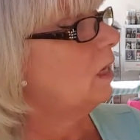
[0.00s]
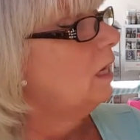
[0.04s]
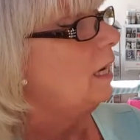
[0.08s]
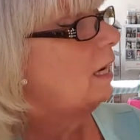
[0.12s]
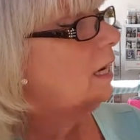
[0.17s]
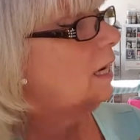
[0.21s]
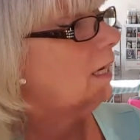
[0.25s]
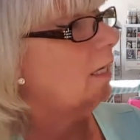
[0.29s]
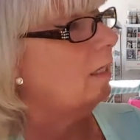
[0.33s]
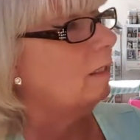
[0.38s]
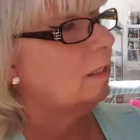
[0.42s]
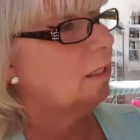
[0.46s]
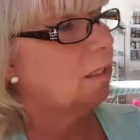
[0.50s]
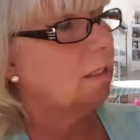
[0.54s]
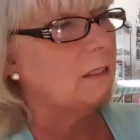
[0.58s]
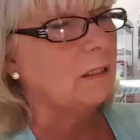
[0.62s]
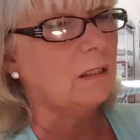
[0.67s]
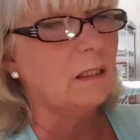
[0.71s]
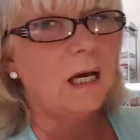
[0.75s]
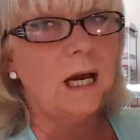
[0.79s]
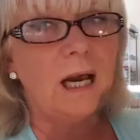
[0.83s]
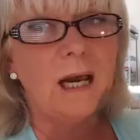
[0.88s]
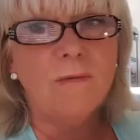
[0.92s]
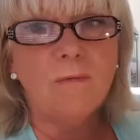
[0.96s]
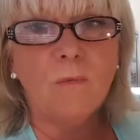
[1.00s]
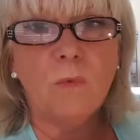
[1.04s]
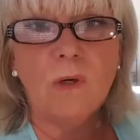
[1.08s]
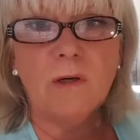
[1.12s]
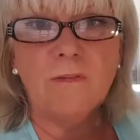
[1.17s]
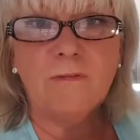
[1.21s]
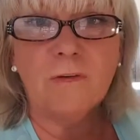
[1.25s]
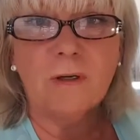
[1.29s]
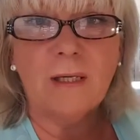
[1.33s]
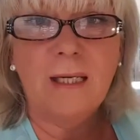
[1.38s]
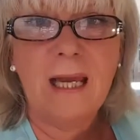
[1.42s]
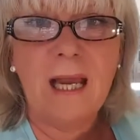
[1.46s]
And then I have one
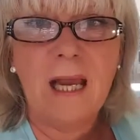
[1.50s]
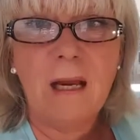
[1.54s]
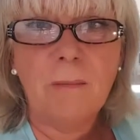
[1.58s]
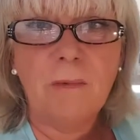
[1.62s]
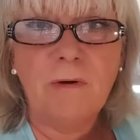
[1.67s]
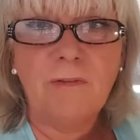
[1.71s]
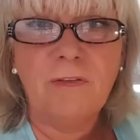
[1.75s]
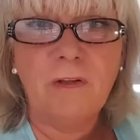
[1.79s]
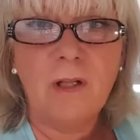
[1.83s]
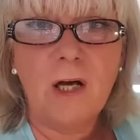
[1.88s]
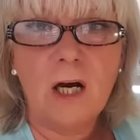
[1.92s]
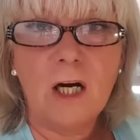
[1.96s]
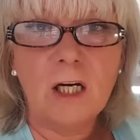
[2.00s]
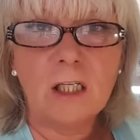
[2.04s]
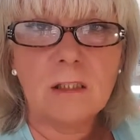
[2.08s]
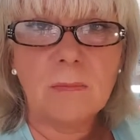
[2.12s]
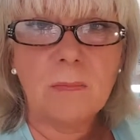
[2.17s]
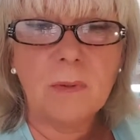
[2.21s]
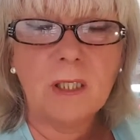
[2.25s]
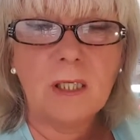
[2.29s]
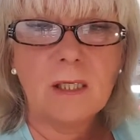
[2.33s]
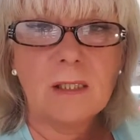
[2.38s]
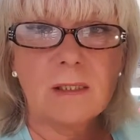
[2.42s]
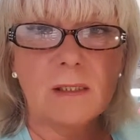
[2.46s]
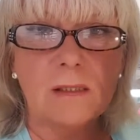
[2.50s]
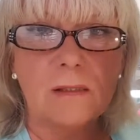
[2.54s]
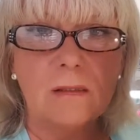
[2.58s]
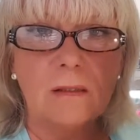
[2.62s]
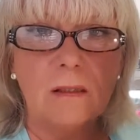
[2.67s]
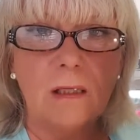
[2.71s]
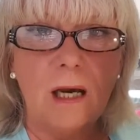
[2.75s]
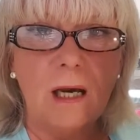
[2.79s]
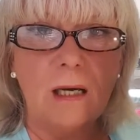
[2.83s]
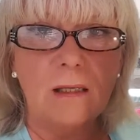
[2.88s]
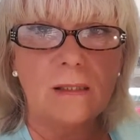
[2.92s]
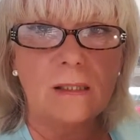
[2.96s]
for camouflage because
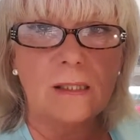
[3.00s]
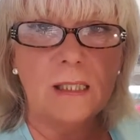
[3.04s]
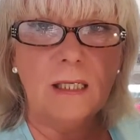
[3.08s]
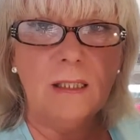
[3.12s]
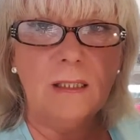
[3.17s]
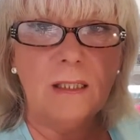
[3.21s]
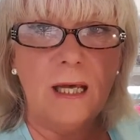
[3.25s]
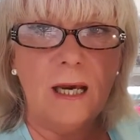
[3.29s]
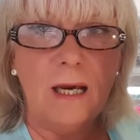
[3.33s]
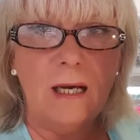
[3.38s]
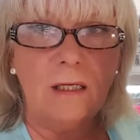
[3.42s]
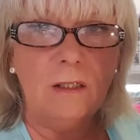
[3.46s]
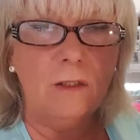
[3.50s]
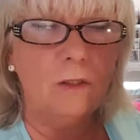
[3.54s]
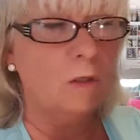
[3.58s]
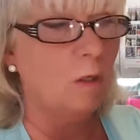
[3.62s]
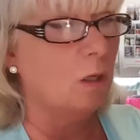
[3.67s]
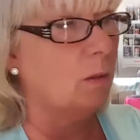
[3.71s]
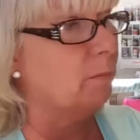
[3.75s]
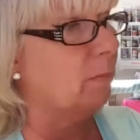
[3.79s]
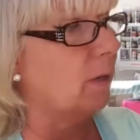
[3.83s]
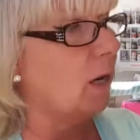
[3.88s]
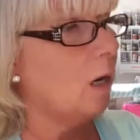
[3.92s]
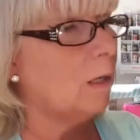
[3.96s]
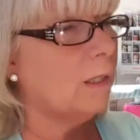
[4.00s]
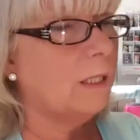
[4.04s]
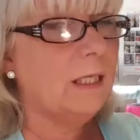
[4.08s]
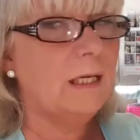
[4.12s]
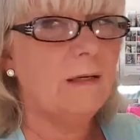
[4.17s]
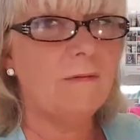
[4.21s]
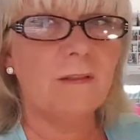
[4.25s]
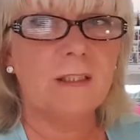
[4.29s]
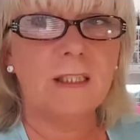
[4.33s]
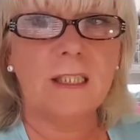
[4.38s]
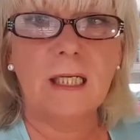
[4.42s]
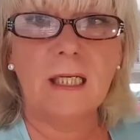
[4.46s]
I seen that, you know, and bought it and
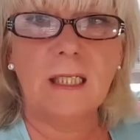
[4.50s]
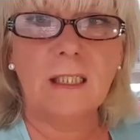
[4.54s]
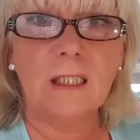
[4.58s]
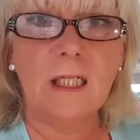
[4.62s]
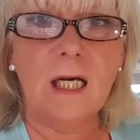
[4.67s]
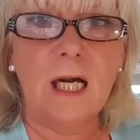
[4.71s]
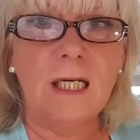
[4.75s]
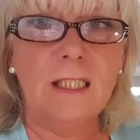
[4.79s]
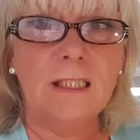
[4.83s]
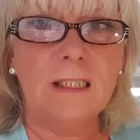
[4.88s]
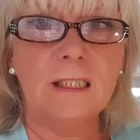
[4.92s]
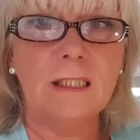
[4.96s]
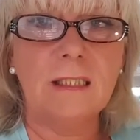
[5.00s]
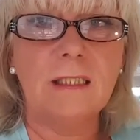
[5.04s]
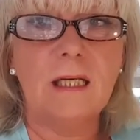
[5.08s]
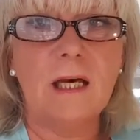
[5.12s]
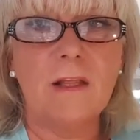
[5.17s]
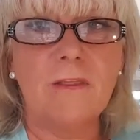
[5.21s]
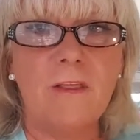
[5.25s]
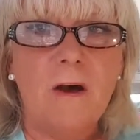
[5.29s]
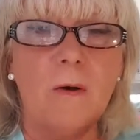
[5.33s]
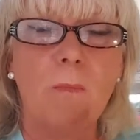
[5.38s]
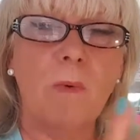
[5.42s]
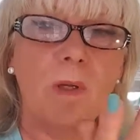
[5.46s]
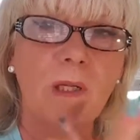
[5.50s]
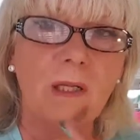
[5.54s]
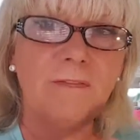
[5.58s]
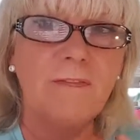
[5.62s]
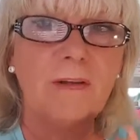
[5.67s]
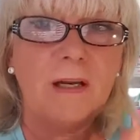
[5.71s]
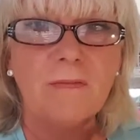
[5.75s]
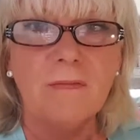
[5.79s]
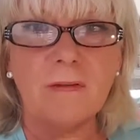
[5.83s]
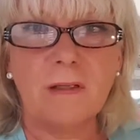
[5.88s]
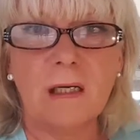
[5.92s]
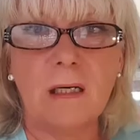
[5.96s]
everything, liked it. And I thought, well, if
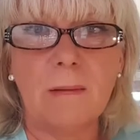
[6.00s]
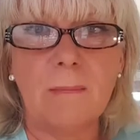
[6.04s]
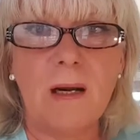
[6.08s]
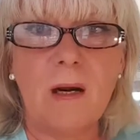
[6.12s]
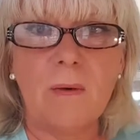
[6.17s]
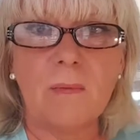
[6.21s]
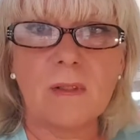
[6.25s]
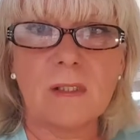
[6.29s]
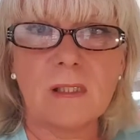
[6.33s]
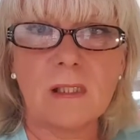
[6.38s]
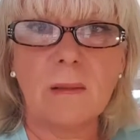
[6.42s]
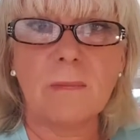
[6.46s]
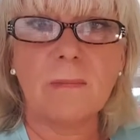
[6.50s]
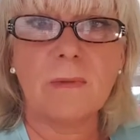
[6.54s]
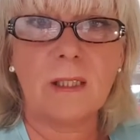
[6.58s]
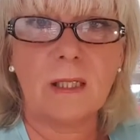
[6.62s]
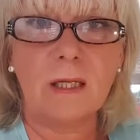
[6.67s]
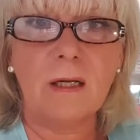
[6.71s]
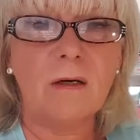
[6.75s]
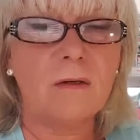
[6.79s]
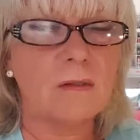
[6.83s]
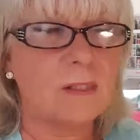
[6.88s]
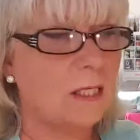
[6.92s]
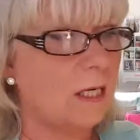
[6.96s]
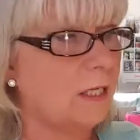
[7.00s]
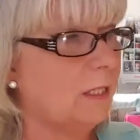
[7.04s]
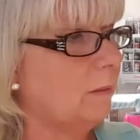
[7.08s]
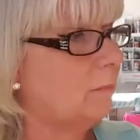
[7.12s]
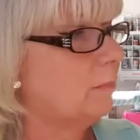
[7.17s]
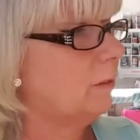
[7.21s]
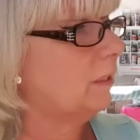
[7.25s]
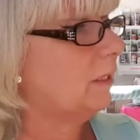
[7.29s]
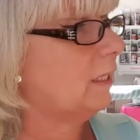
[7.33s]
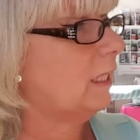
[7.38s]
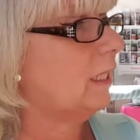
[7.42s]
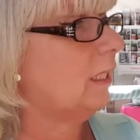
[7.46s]
they ever come out with something else, I can
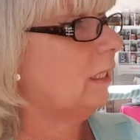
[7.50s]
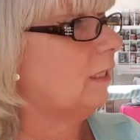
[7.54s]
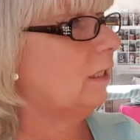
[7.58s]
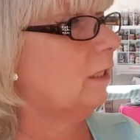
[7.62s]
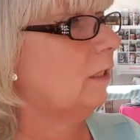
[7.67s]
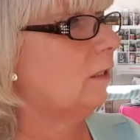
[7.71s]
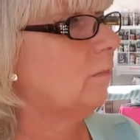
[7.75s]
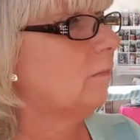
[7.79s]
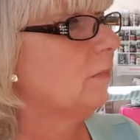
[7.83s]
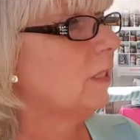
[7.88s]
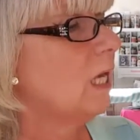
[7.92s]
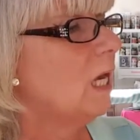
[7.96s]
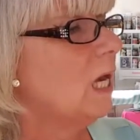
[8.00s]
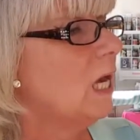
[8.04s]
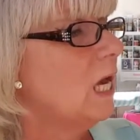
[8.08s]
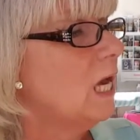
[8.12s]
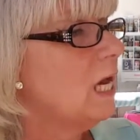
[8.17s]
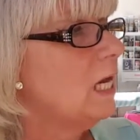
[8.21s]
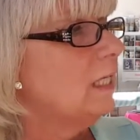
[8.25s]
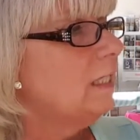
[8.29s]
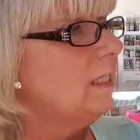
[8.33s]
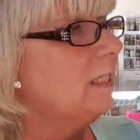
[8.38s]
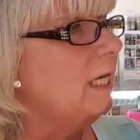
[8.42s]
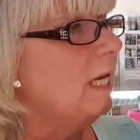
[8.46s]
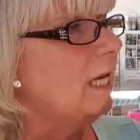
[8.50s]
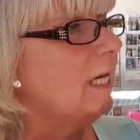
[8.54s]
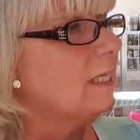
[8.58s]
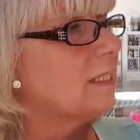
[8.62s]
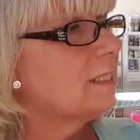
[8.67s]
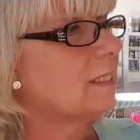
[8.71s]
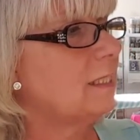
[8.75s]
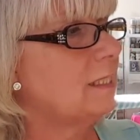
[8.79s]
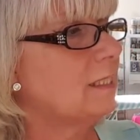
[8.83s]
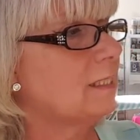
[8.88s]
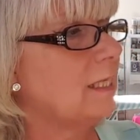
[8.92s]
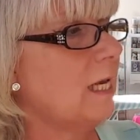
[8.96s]
put that in there.
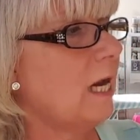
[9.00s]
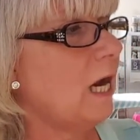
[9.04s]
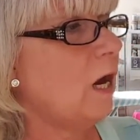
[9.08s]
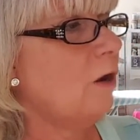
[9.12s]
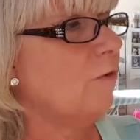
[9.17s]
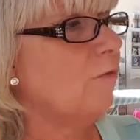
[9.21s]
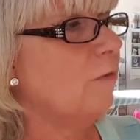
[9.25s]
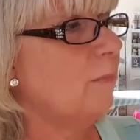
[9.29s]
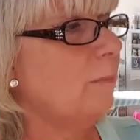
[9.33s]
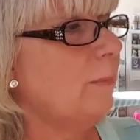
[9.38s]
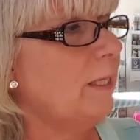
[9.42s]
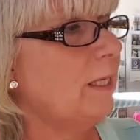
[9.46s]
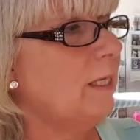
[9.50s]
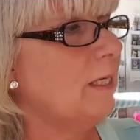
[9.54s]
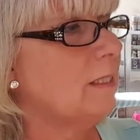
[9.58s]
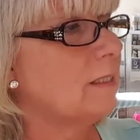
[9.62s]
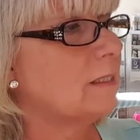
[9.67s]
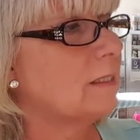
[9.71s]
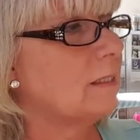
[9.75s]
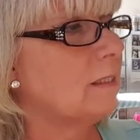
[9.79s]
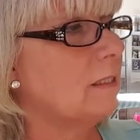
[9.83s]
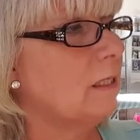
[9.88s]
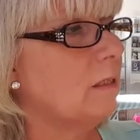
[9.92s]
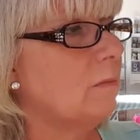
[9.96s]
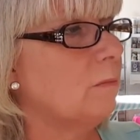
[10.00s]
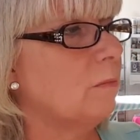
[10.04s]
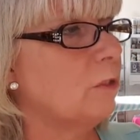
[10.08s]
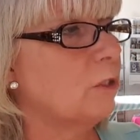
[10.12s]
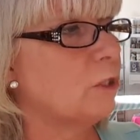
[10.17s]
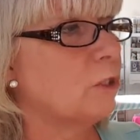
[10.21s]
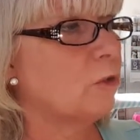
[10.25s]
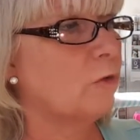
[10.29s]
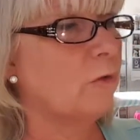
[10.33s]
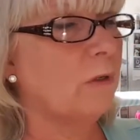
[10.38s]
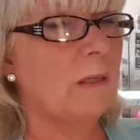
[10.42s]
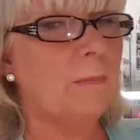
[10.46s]
Next is alphabets, numbers,
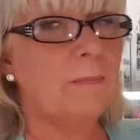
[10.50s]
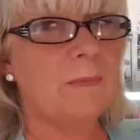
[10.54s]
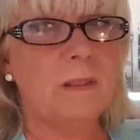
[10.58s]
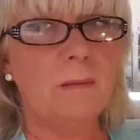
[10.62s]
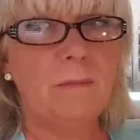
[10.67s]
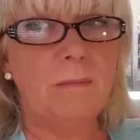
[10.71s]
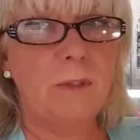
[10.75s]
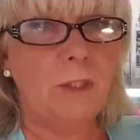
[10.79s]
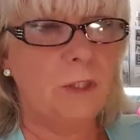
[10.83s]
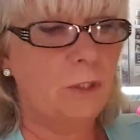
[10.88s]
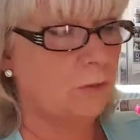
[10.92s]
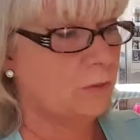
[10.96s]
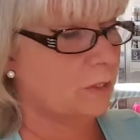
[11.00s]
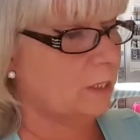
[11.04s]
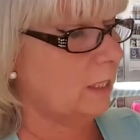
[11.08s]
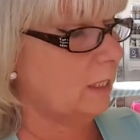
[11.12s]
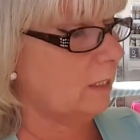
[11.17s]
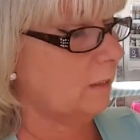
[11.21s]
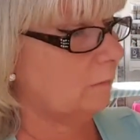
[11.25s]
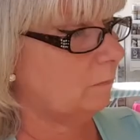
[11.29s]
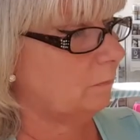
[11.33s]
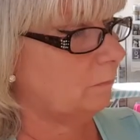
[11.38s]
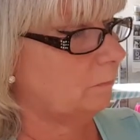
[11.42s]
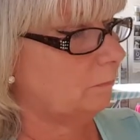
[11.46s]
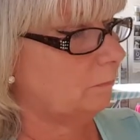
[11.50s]
script, and music.